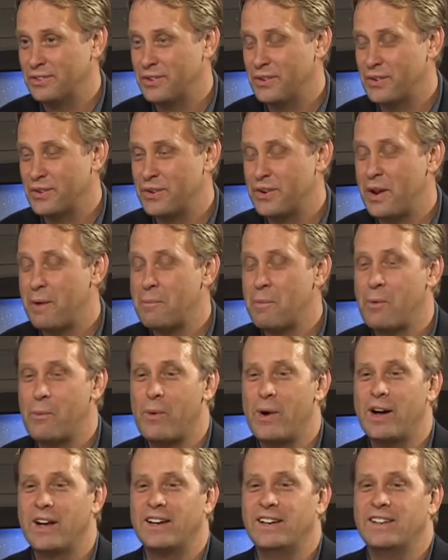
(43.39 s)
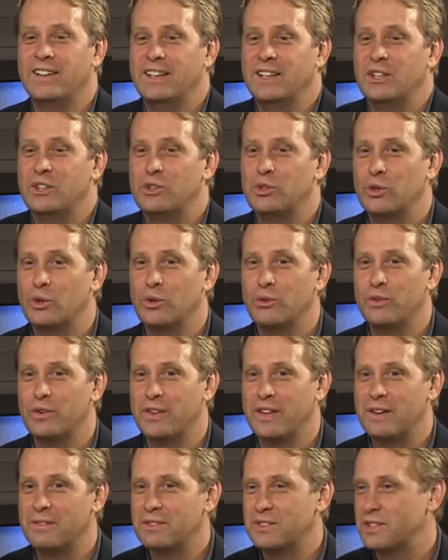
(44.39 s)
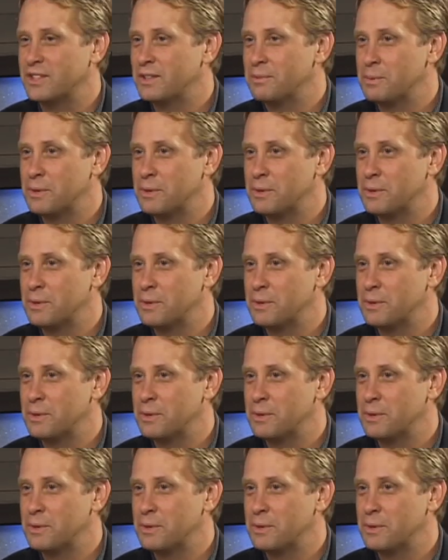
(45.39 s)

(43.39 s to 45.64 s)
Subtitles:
They're the number one tool for them to